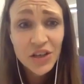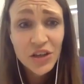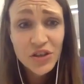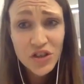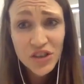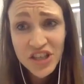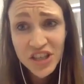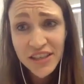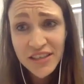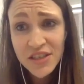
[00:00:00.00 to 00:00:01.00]

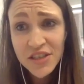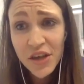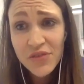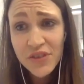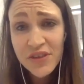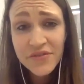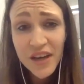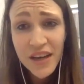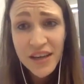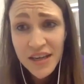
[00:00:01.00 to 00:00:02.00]
nutrition. So for the
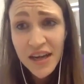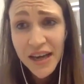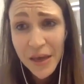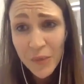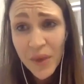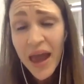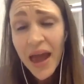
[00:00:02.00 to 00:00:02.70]
first time,